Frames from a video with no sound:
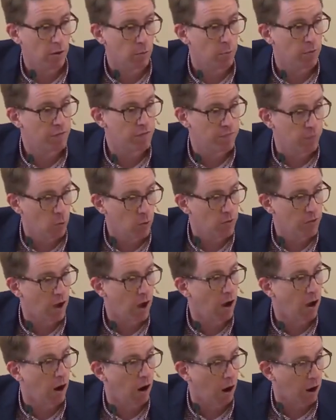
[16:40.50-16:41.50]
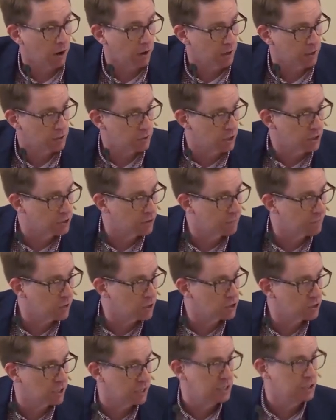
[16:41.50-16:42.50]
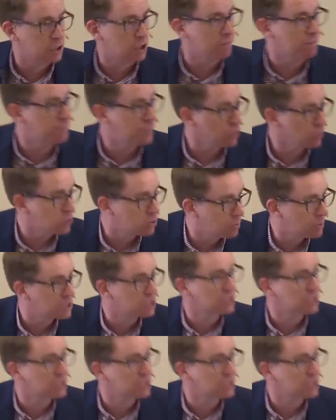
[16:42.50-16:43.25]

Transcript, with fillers: where? Before the ark. So that's the first thing. He's confused